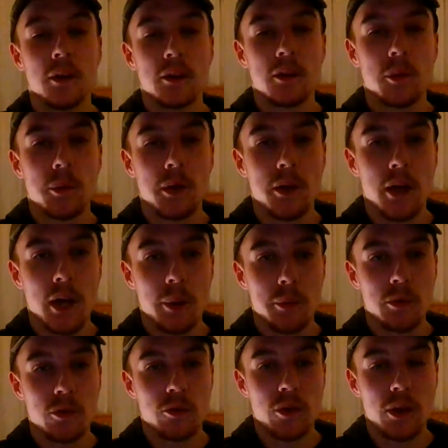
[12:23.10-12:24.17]
to beat Halep
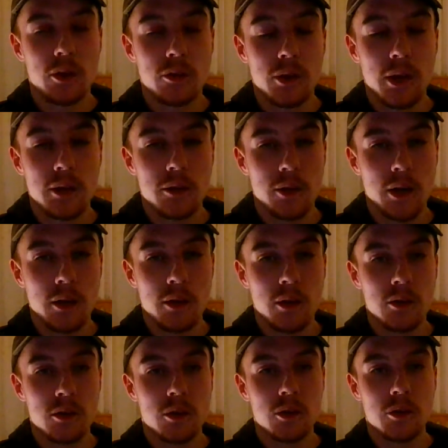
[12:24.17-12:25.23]
in straight sets. And I
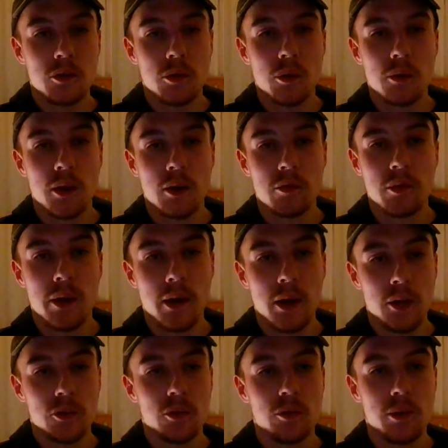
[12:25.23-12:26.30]
think she does go into that final
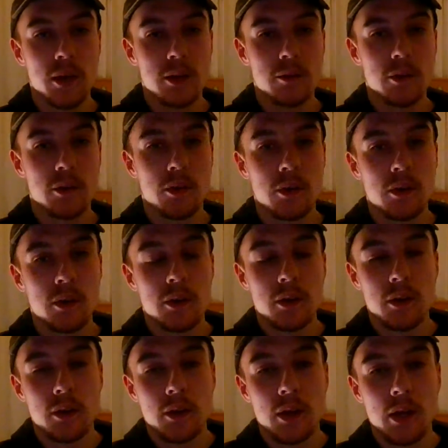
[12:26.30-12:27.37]
as a favourite.
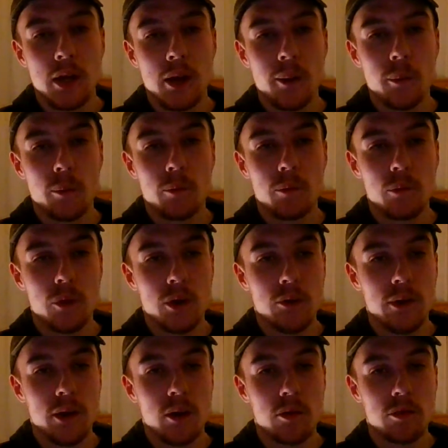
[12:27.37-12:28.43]
Would I
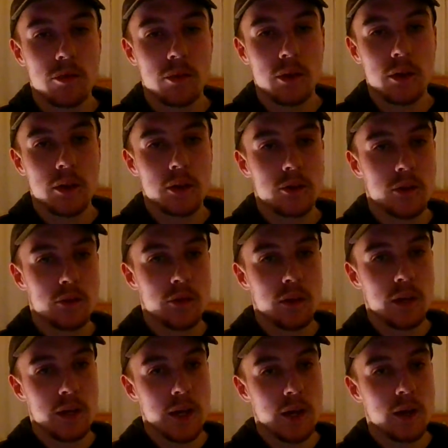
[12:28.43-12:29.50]
write off
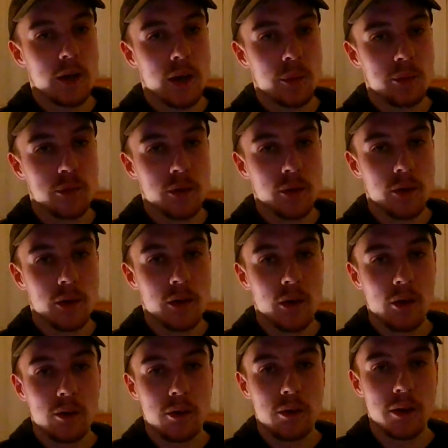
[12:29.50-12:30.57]
Sofia Kenin? Absolutely
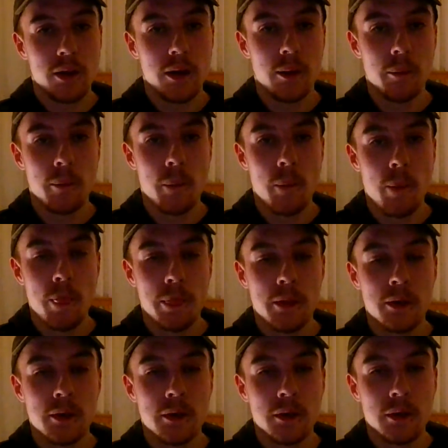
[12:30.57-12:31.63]
not.
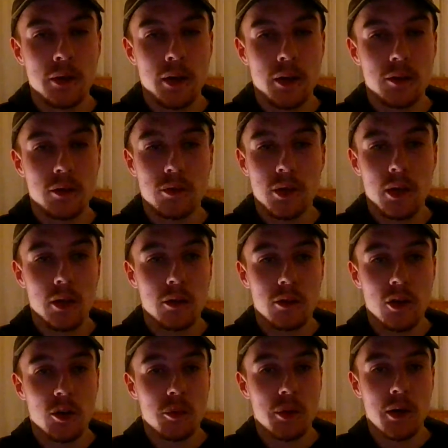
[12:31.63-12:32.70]
As I say, it's
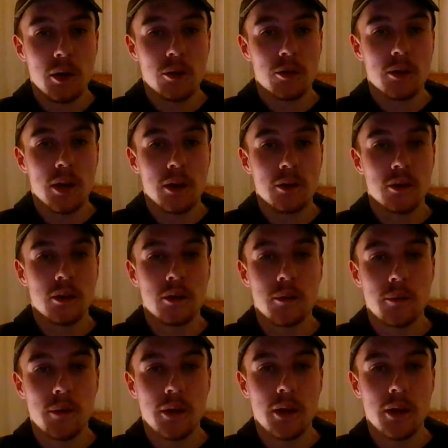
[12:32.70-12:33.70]
going to be an outstanding